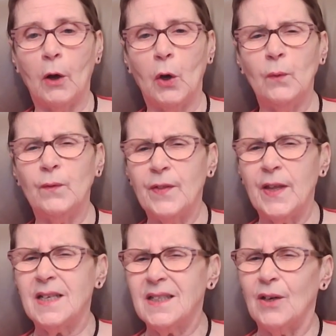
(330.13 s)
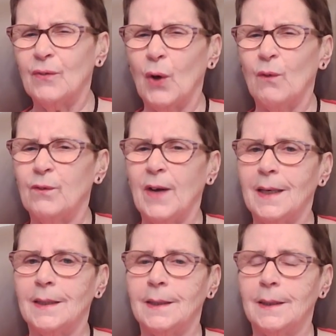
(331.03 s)
go for things that have got
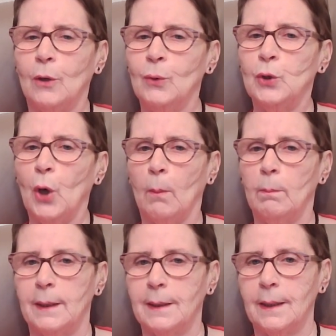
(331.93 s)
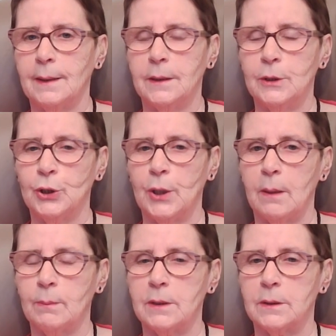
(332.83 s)
fairly uncomplicated
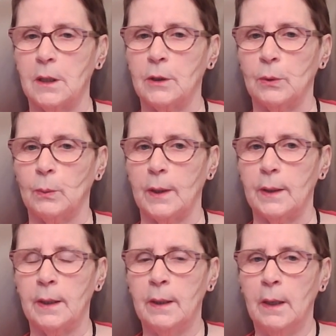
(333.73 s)
shape to start with.